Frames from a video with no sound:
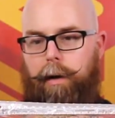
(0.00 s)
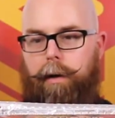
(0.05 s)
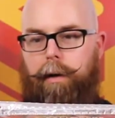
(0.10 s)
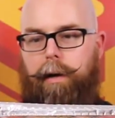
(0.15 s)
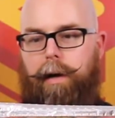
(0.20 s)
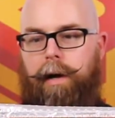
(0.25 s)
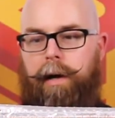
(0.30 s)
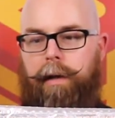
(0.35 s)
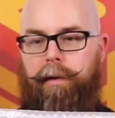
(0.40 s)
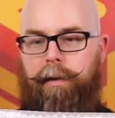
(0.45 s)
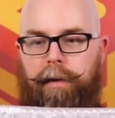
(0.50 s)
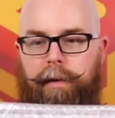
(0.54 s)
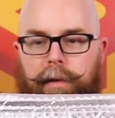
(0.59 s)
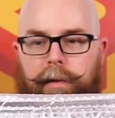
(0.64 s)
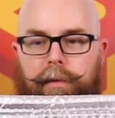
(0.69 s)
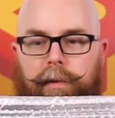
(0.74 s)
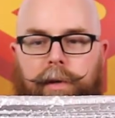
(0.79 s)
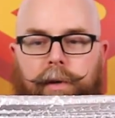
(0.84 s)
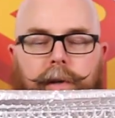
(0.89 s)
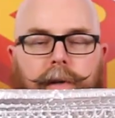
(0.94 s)
and
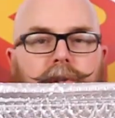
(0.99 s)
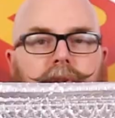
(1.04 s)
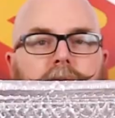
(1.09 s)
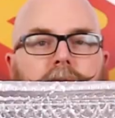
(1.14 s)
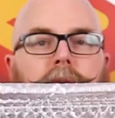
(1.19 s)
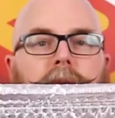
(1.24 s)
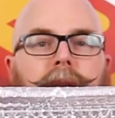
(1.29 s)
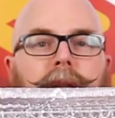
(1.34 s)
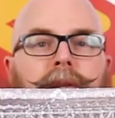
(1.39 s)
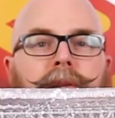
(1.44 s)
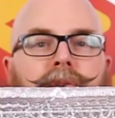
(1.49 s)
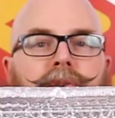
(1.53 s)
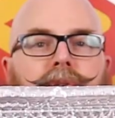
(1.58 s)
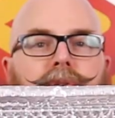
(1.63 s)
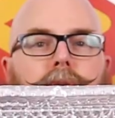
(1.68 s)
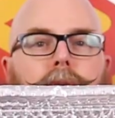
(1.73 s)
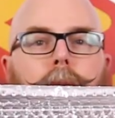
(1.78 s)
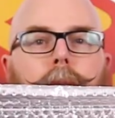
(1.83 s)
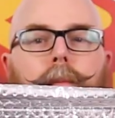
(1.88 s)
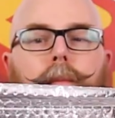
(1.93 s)
you can see that it
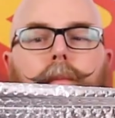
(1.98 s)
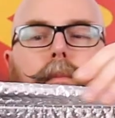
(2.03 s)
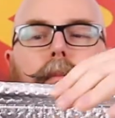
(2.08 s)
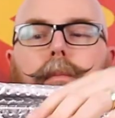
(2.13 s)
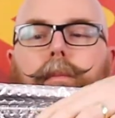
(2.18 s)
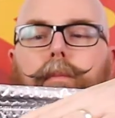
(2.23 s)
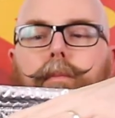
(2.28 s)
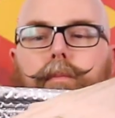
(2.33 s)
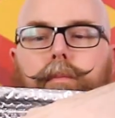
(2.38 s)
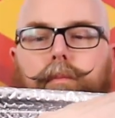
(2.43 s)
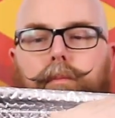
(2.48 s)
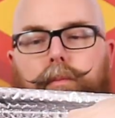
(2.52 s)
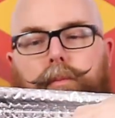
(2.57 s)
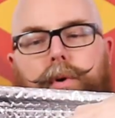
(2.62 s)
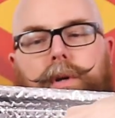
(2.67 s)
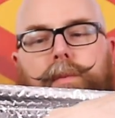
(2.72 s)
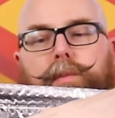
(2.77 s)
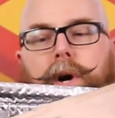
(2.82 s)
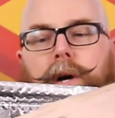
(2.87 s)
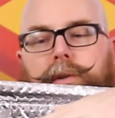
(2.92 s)
is
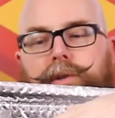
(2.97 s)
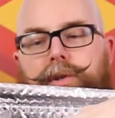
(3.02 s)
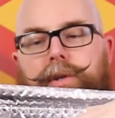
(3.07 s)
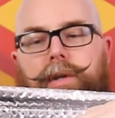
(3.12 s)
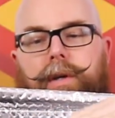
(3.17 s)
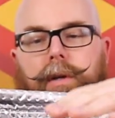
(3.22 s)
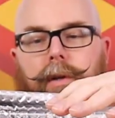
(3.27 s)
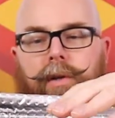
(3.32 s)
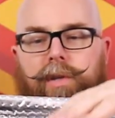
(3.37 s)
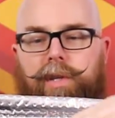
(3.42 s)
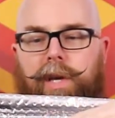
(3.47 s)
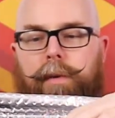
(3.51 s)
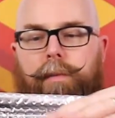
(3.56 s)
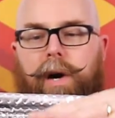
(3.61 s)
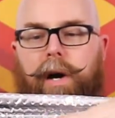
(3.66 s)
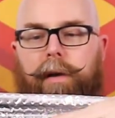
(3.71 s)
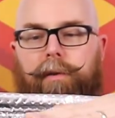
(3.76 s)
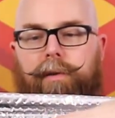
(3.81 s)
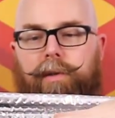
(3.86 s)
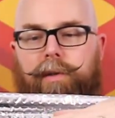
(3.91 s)
pretty much the same
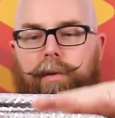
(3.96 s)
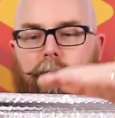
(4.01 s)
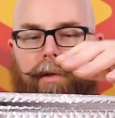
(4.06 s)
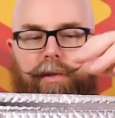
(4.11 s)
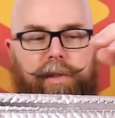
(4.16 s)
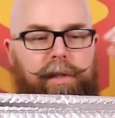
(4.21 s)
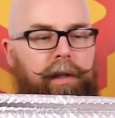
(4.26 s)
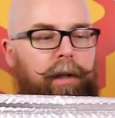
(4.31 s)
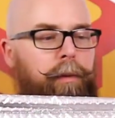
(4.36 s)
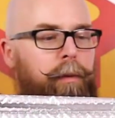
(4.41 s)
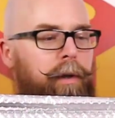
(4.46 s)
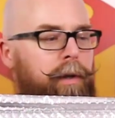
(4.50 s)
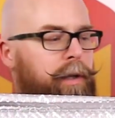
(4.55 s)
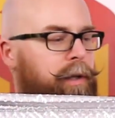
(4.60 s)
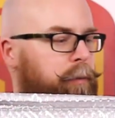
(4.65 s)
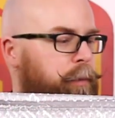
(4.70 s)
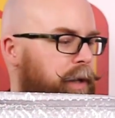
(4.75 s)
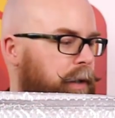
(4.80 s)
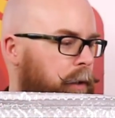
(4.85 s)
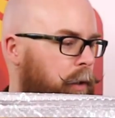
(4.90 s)
height. This is still a
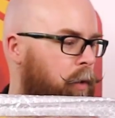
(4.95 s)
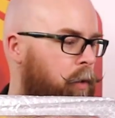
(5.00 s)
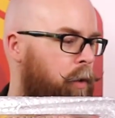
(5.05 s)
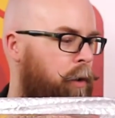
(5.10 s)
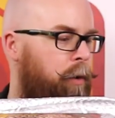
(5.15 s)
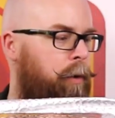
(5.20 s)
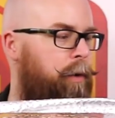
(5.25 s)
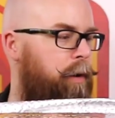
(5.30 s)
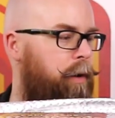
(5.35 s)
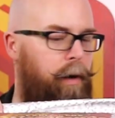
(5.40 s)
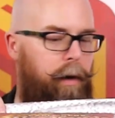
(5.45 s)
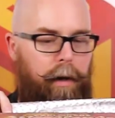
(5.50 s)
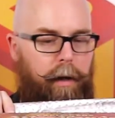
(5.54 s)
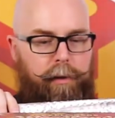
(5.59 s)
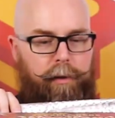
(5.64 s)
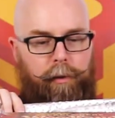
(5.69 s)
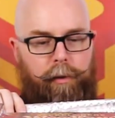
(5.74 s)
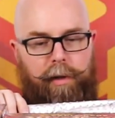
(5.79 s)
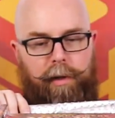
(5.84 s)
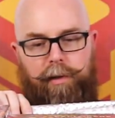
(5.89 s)
little bit lower,
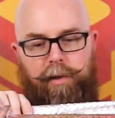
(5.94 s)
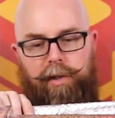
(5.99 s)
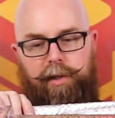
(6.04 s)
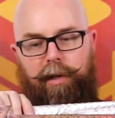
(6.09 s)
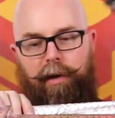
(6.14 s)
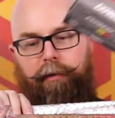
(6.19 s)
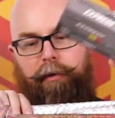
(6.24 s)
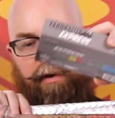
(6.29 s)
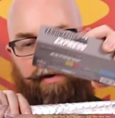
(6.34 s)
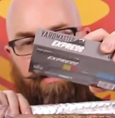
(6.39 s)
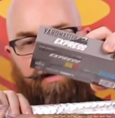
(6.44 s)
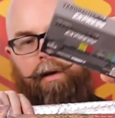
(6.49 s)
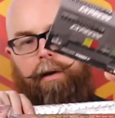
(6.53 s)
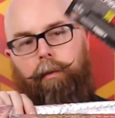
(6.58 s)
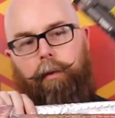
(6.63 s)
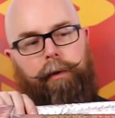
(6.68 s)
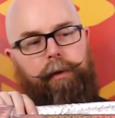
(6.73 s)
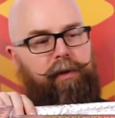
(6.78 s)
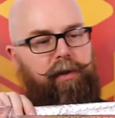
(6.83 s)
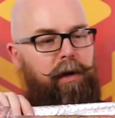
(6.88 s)
so you can stuff it
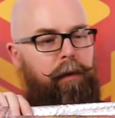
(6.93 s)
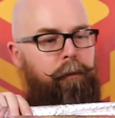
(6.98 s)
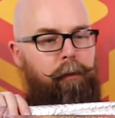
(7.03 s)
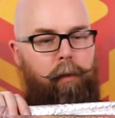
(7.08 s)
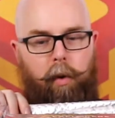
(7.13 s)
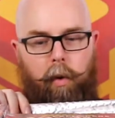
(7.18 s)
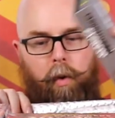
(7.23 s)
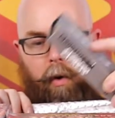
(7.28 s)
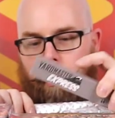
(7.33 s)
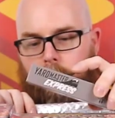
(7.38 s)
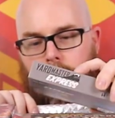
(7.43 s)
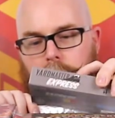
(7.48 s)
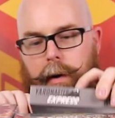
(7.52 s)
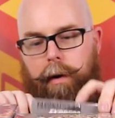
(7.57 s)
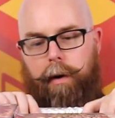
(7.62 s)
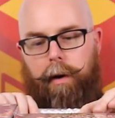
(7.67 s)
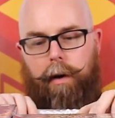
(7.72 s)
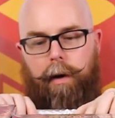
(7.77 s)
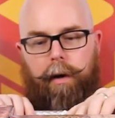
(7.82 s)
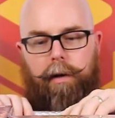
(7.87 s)
in with some more
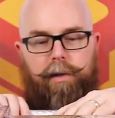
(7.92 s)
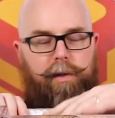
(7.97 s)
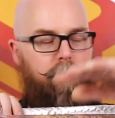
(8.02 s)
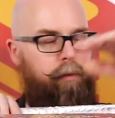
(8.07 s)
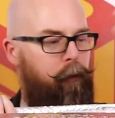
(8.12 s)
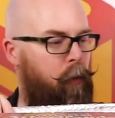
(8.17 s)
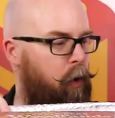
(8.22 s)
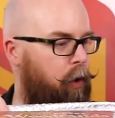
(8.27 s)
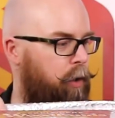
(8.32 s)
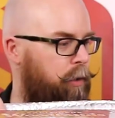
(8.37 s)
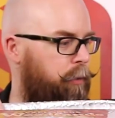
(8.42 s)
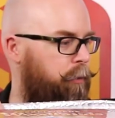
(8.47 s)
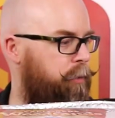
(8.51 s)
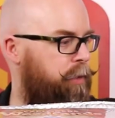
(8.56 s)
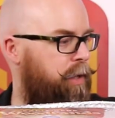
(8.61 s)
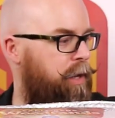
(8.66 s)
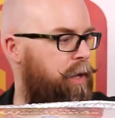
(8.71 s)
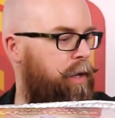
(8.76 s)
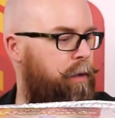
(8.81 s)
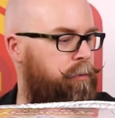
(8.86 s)
smaller
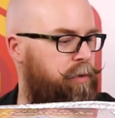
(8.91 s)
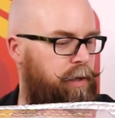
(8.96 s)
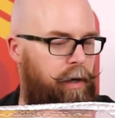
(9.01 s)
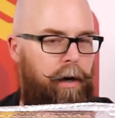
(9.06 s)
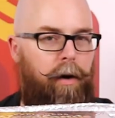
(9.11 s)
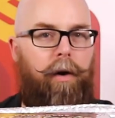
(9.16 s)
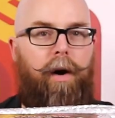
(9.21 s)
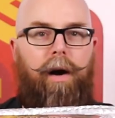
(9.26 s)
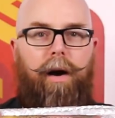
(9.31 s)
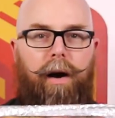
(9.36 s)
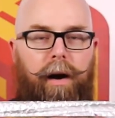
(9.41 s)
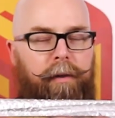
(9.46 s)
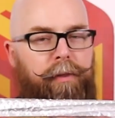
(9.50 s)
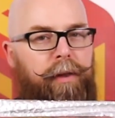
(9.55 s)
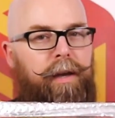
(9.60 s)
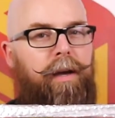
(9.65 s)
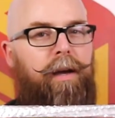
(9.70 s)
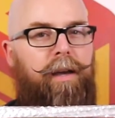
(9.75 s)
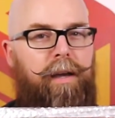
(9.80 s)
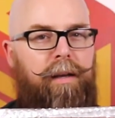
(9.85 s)
games here. I
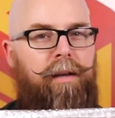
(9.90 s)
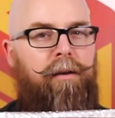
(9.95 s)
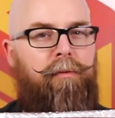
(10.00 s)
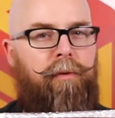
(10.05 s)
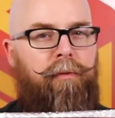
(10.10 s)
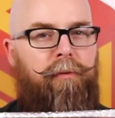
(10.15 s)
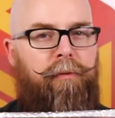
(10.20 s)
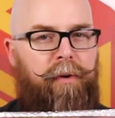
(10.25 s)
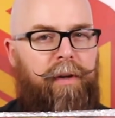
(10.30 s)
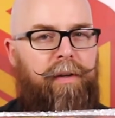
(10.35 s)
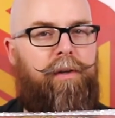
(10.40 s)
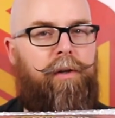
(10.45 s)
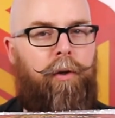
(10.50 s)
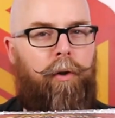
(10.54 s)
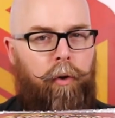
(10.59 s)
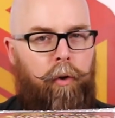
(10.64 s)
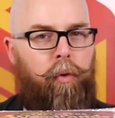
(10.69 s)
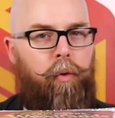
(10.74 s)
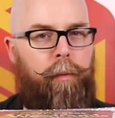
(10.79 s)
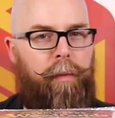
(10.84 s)
think it can even fit
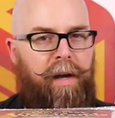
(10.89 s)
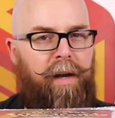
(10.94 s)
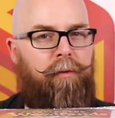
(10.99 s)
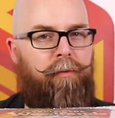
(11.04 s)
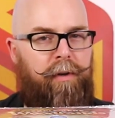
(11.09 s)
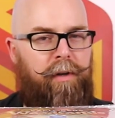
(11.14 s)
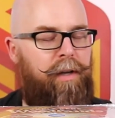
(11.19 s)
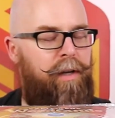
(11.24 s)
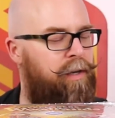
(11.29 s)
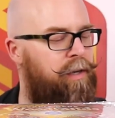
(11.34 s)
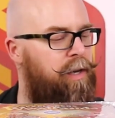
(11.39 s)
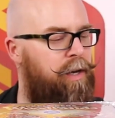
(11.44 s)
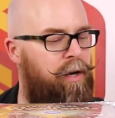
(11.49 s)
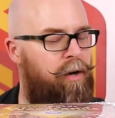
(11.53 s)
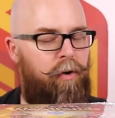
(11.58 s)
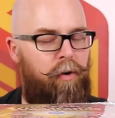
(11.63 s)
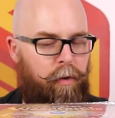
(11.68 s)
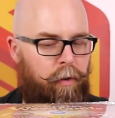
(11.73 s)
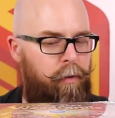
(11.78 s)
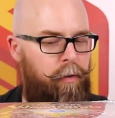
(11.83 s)
Gloomhaven in
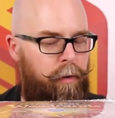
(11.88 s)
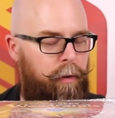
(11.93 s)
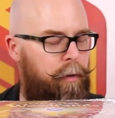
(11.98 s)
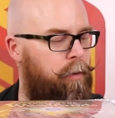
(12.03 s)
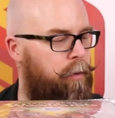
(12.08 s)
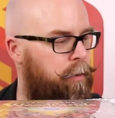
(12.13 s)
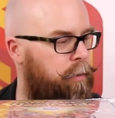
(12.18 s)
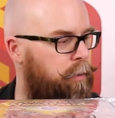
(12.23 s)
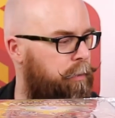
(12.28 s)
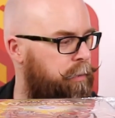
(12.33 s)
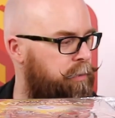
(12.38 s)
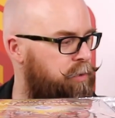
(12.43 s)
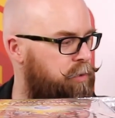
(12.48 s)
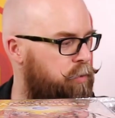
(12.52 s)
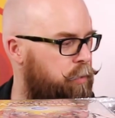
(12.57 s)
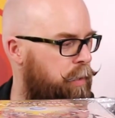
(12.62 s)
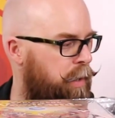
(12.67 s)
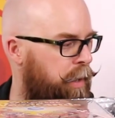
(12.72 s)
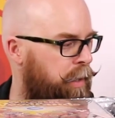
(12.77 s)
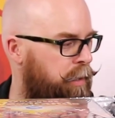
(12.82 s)
here. Let's
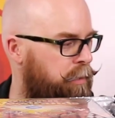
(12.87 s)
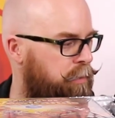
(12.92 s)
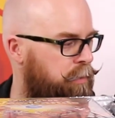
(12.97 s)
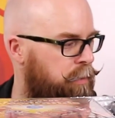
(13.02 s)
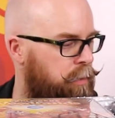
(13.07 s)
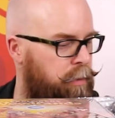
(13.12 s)
try it.